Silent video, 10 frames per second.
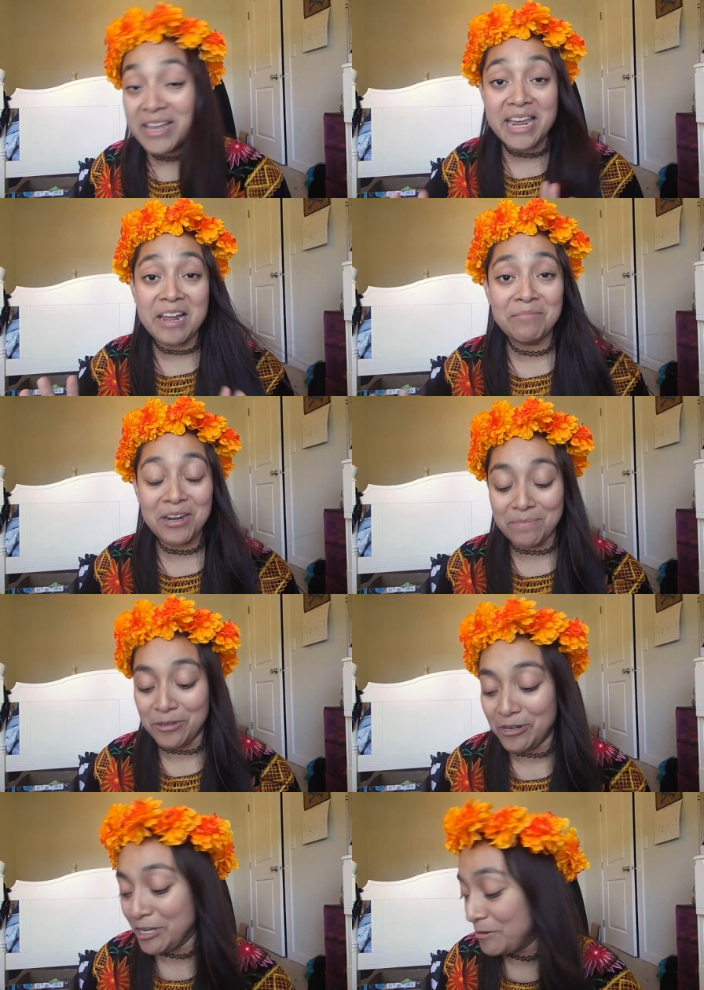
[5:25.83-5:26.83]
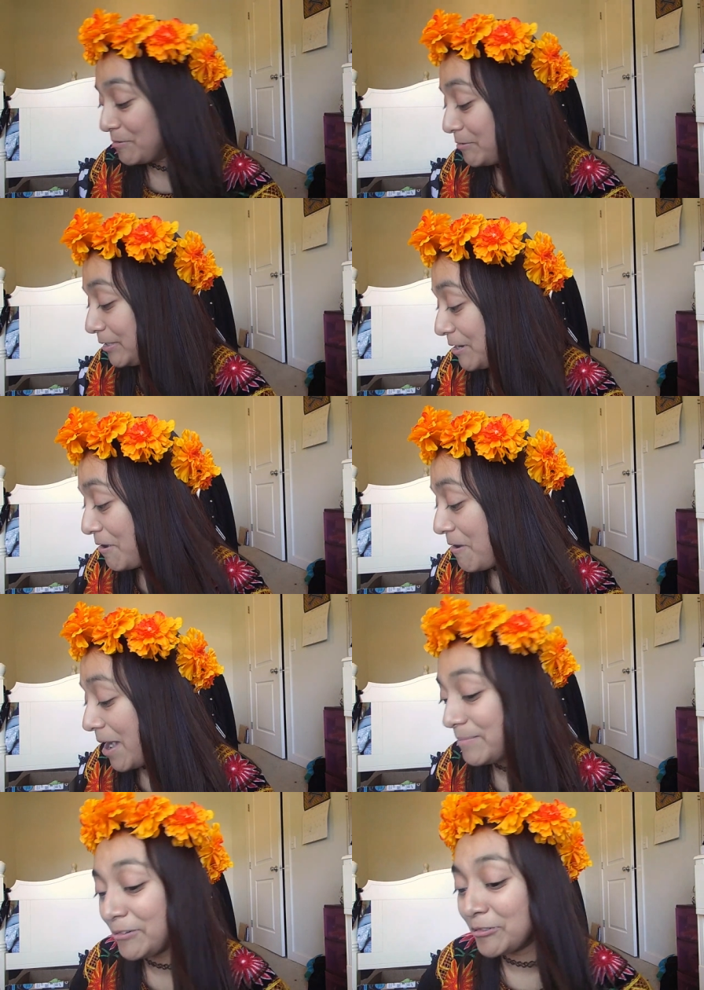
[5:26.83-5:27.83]
again, I'm not a beauty guru, so
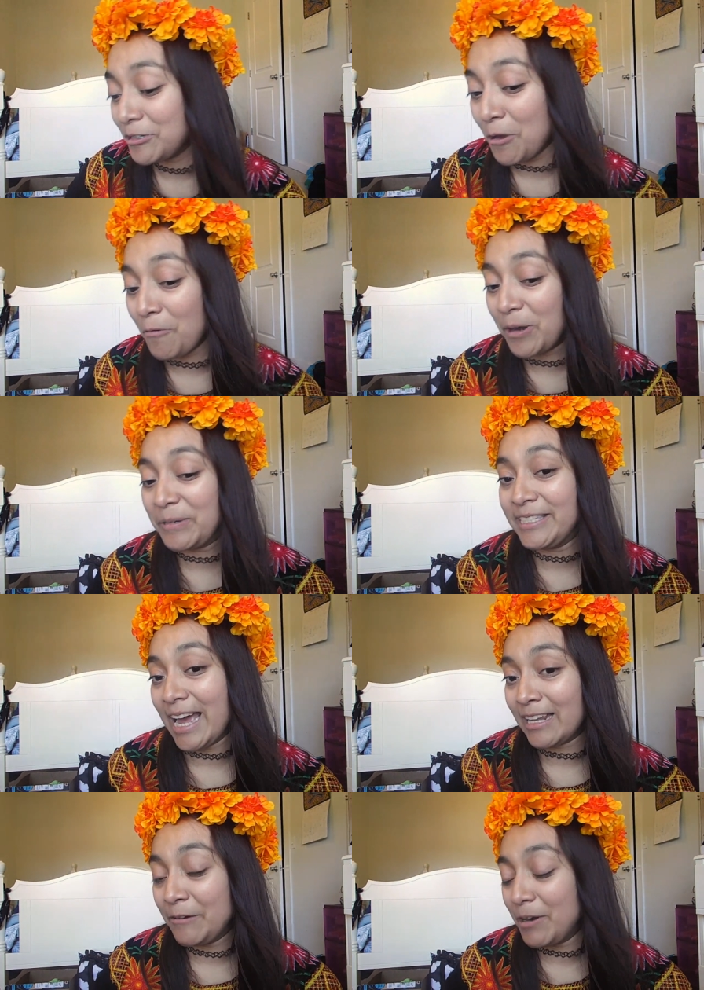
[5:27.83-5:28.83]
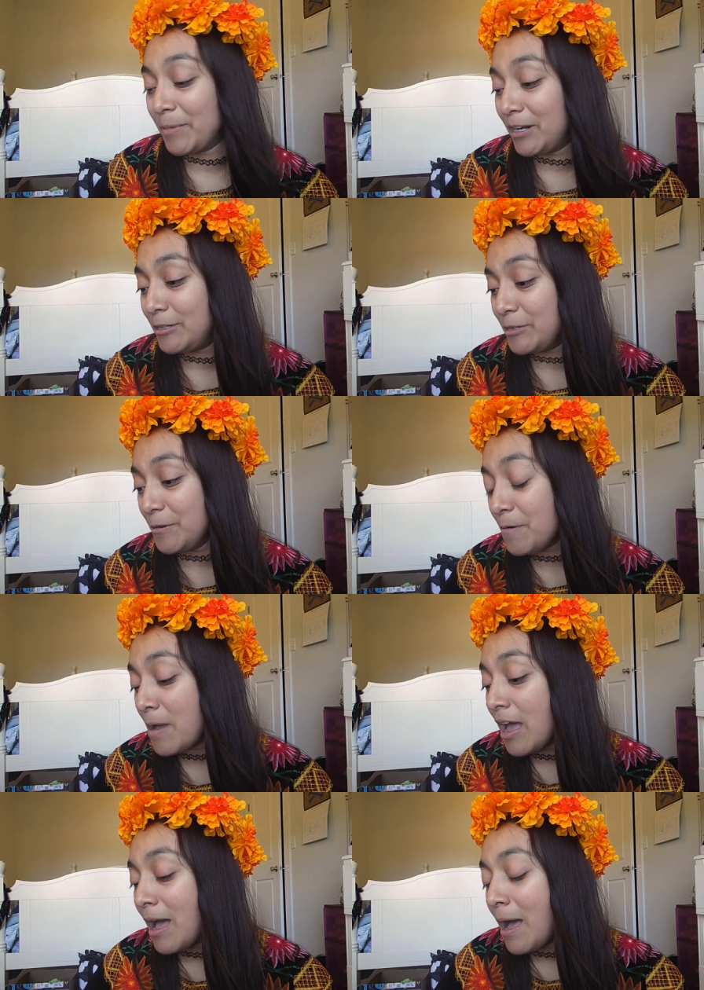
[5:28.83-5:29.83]
I don't know what exactly what I'm going to do.
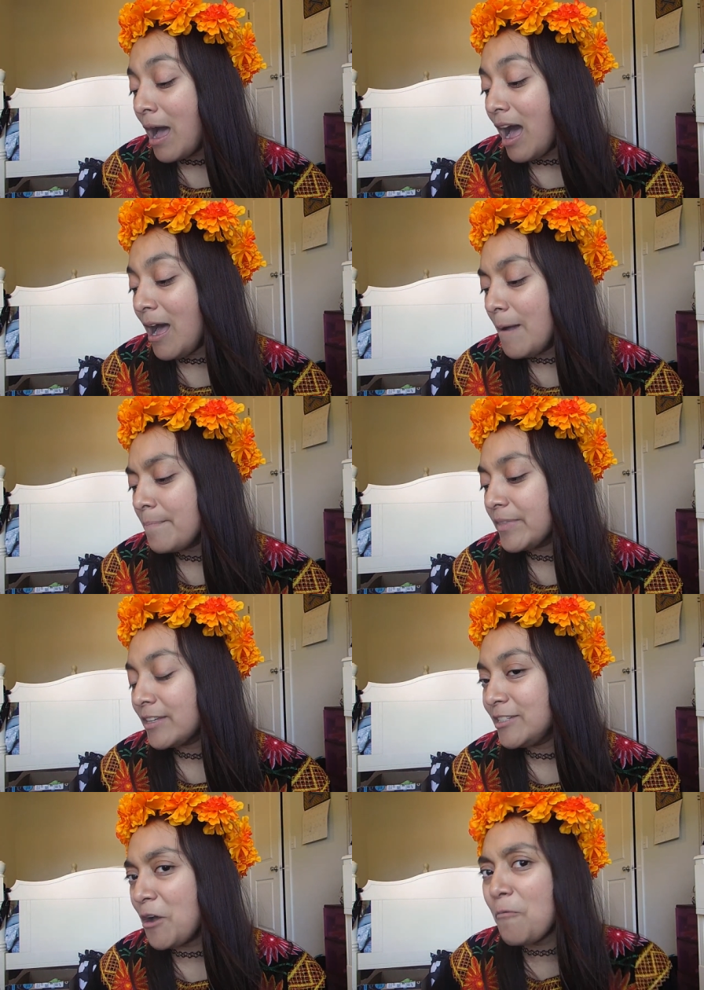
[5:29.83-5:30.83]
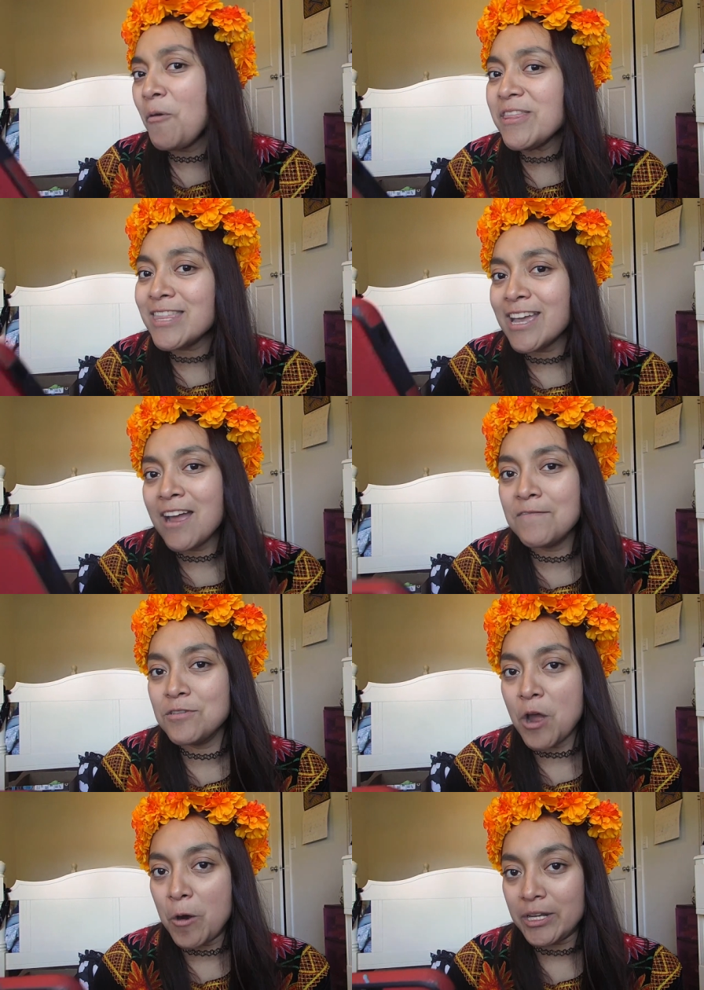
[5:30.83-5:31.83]
Um, so one thing I've
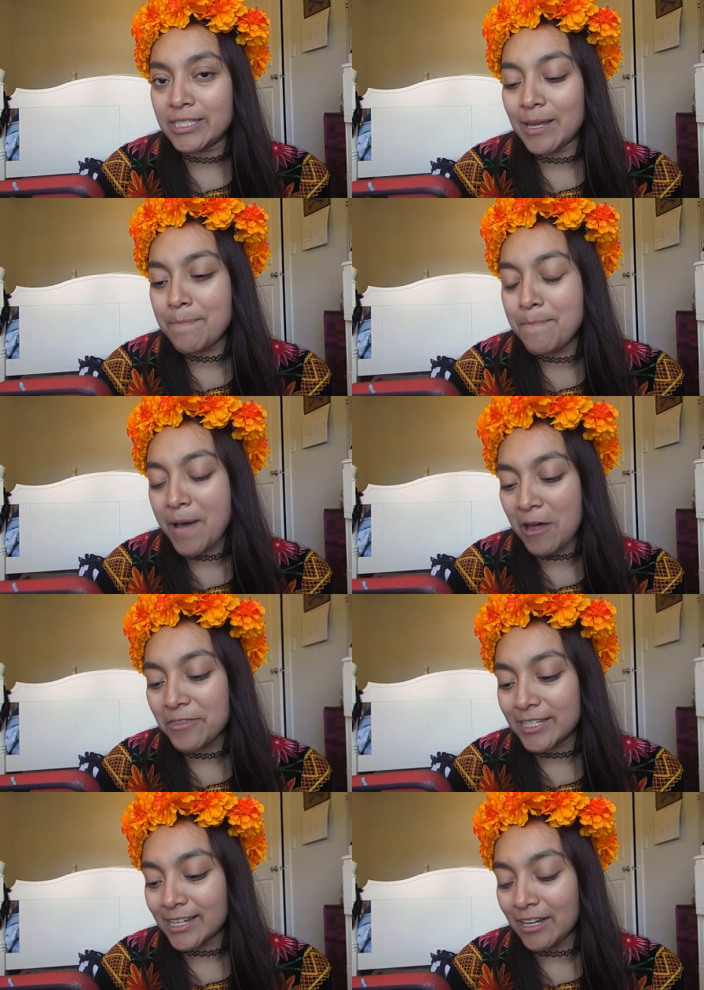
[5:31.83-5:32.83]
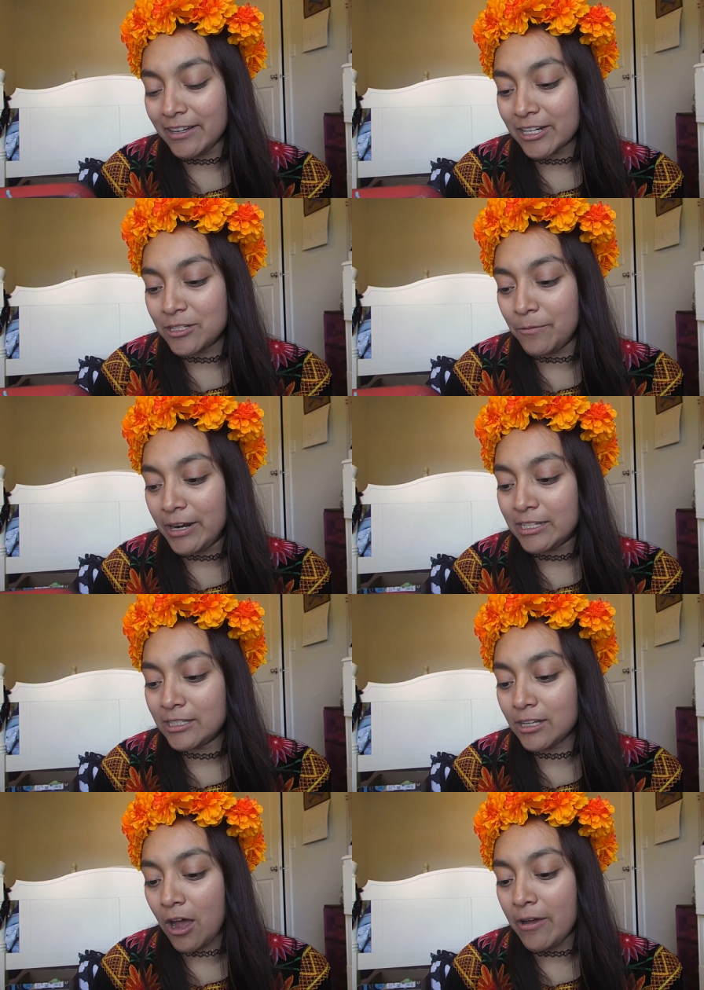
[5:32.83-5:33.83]
noticed about this collection when I
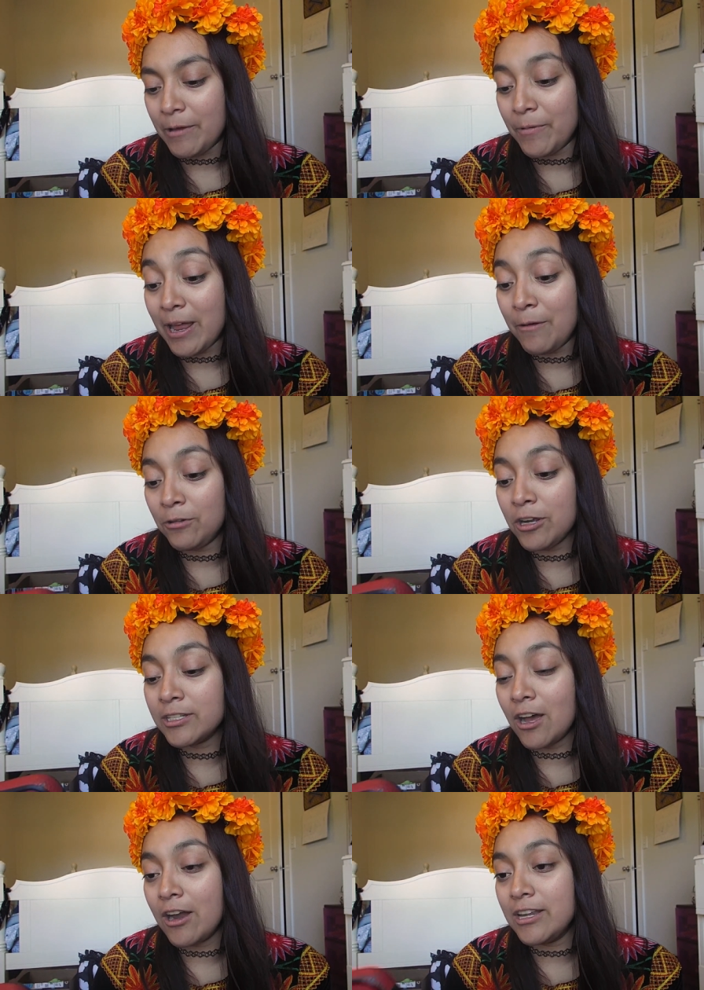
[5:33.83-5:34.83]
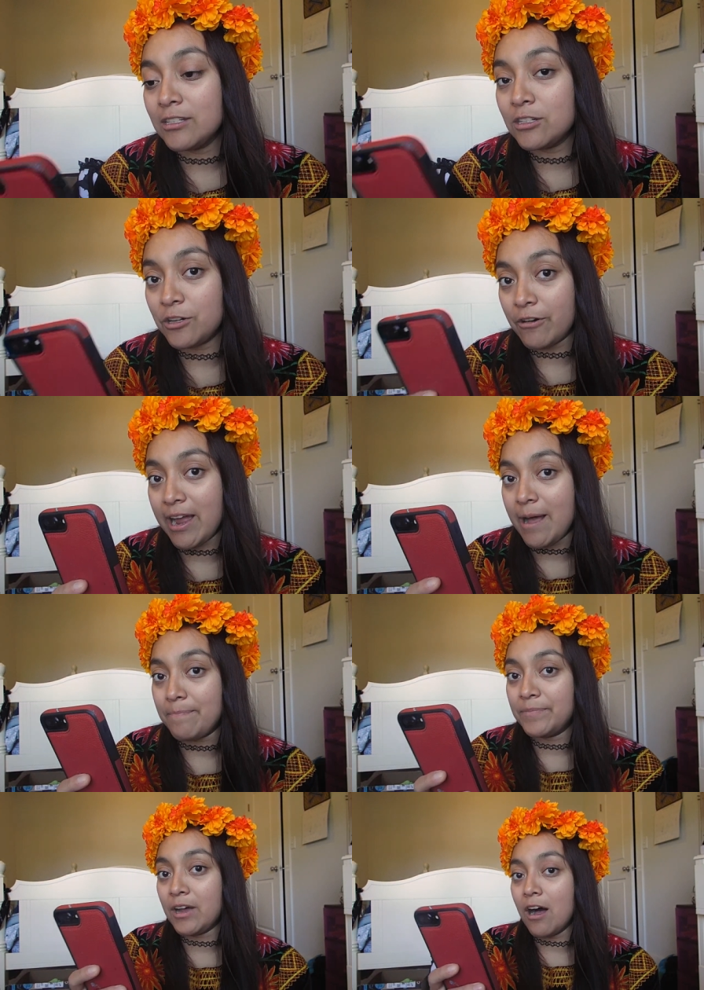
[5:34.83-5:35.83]
saw it, when I looked on Instagram
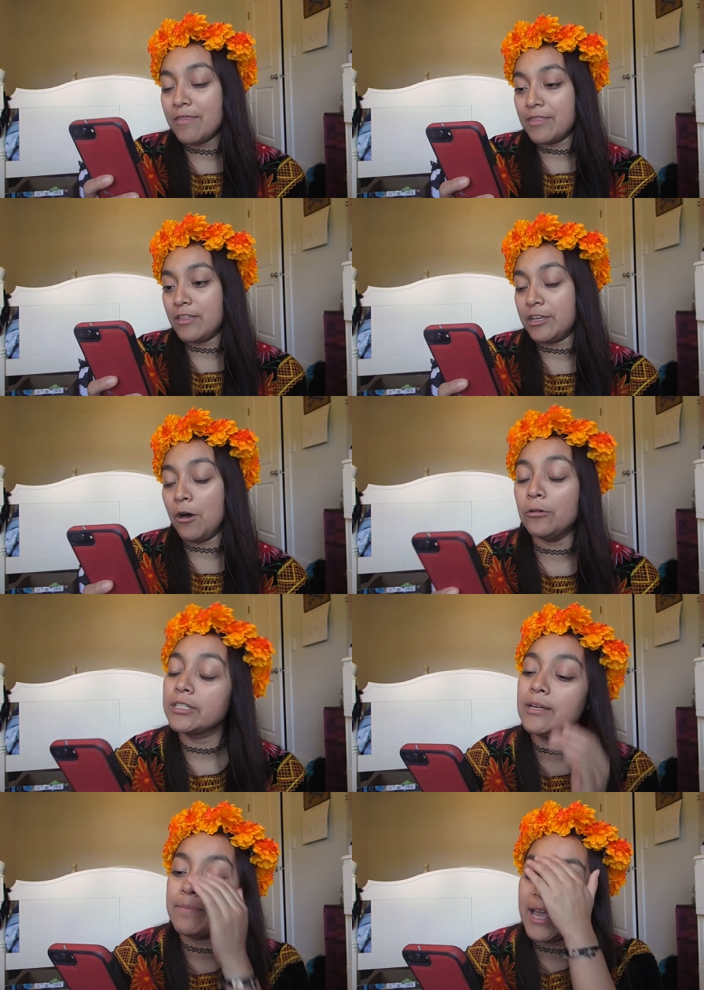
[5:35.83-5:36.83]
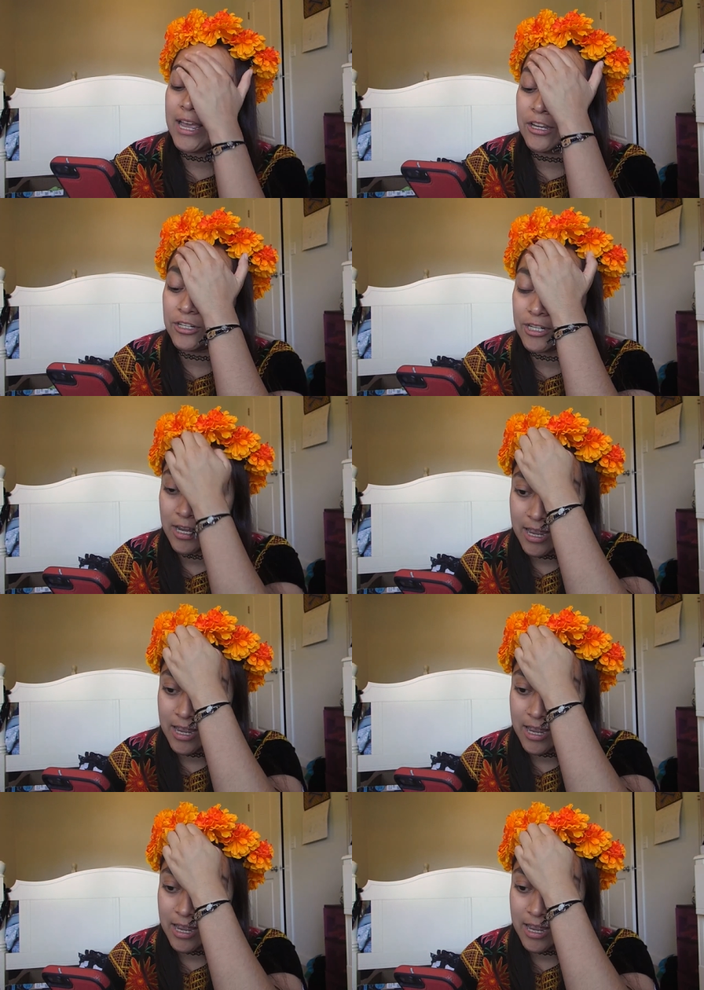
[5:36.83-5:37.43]
on the Ulta page